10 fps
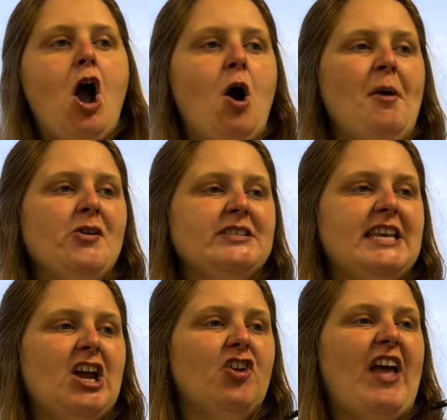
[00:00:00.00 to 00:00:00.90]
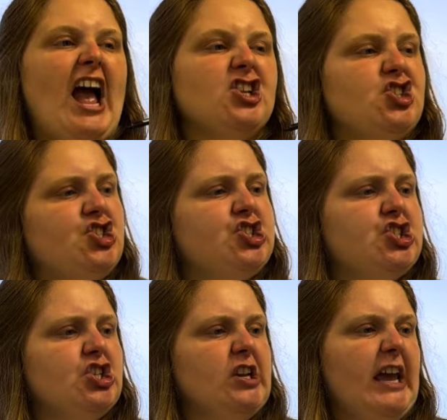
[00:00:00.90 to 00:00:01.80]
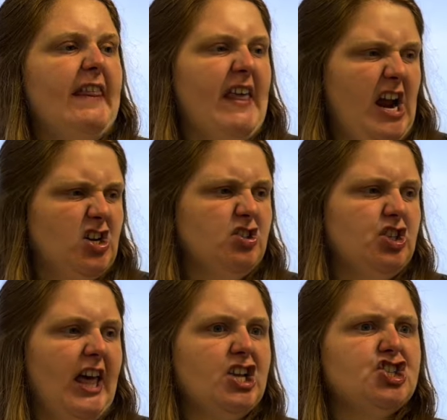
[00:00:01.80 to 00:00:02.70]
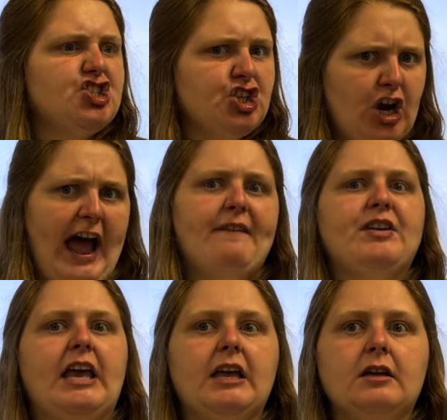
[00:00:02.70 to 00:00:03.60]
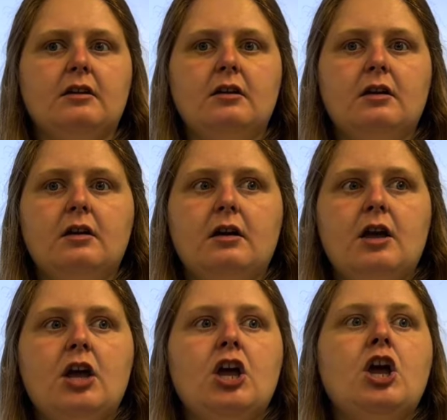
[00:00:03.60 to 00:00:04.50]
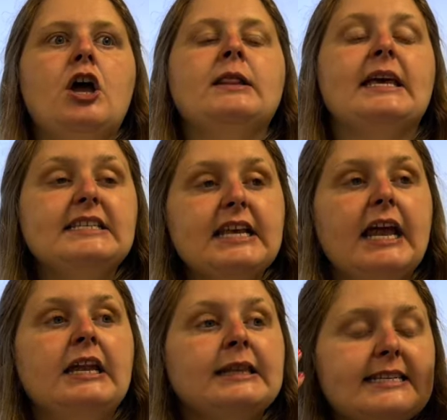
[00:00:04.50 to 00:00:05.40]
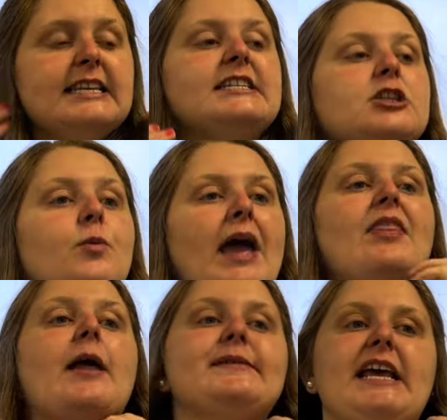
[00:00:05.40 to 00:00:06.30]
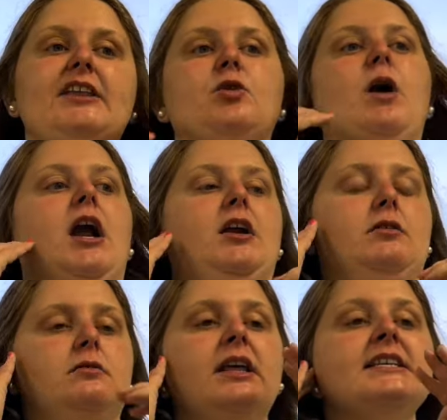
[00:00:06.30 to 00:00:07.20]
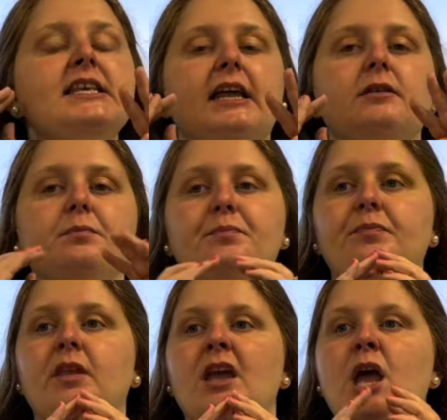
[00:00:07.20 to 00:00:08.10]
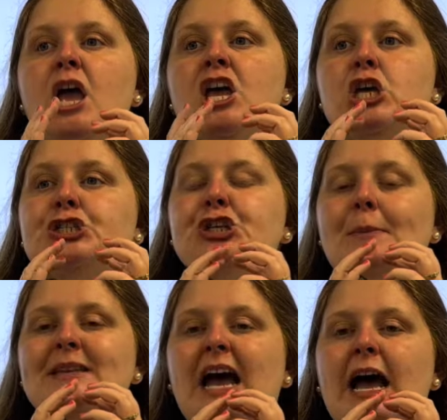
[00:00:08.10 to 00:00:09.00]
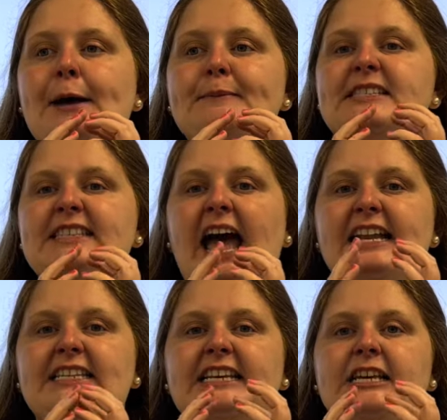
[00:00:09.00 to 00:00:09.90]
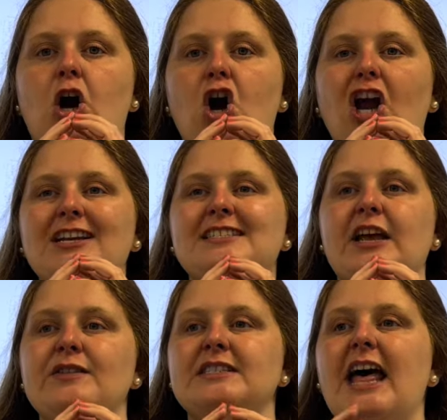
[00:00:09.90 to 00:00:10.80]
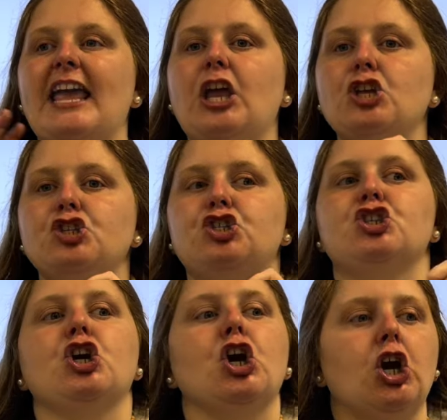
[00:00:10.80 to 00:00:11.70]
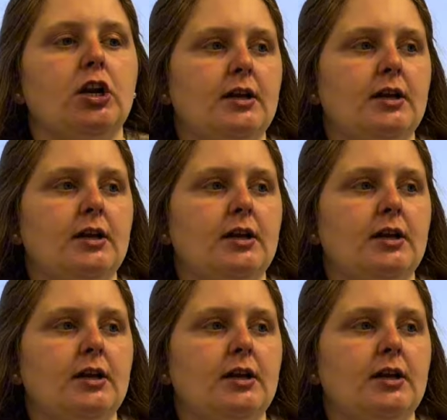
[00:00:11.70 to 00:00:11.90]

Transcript: almost hear that ch in there, don't you? Like traffic. Listen to the way that I'm saying the word. Listen. Sometimes that TR sounds like chur,